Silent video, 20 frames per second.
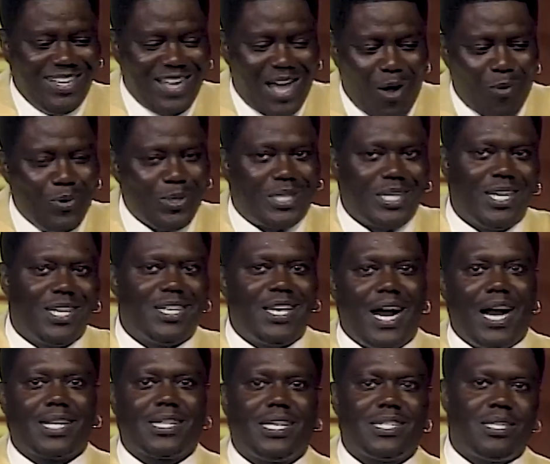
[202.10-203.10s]
I went to the
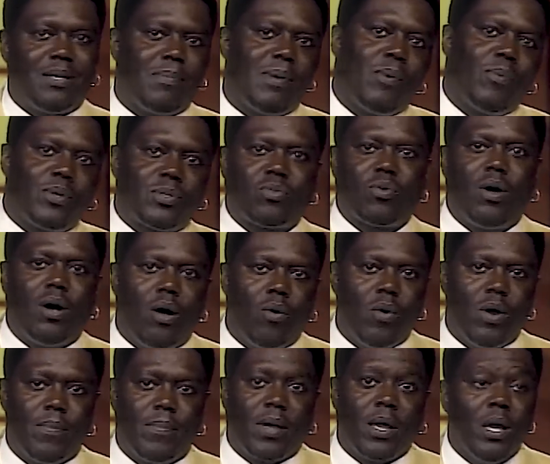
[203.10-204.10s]
doctor, I said, man, what's wrong
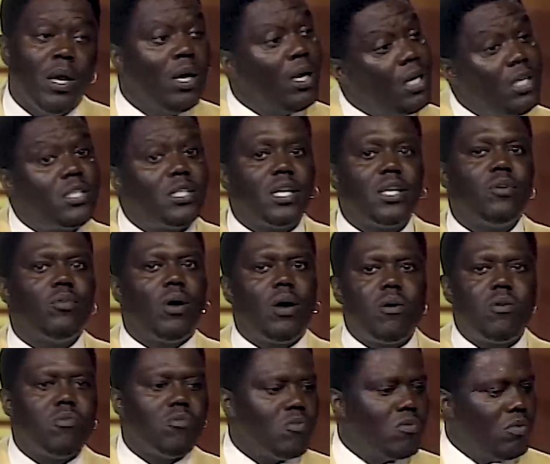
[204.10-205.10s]
with me? He said, you
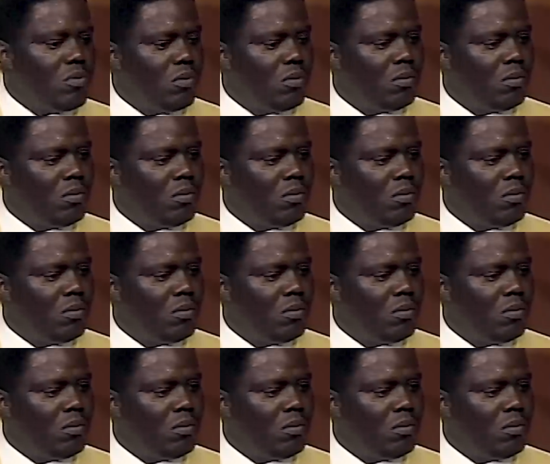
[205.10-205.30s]
old.